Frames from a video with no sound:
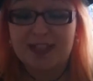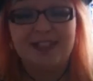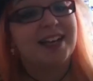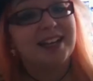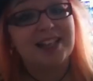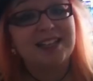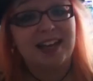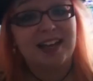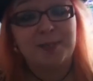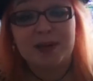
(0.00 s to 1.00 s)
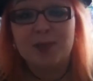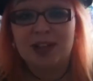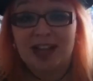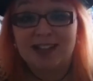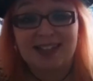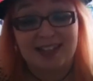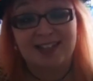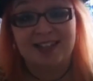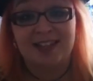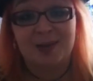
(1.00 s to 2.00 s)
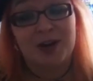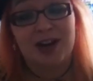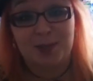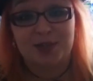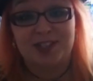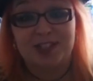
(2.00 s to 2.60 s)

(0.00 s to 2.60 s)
Because like I say, people ask innocently what happened